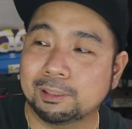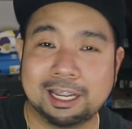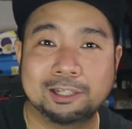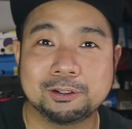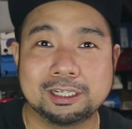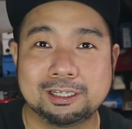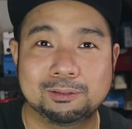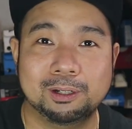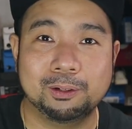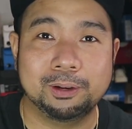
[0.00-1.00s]
But I don't really
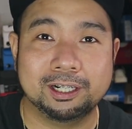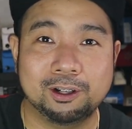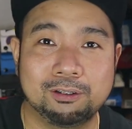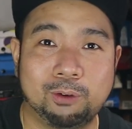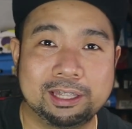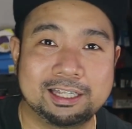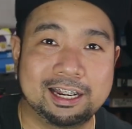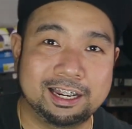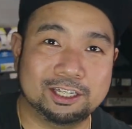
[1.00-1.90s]
want to wear the off-white tag.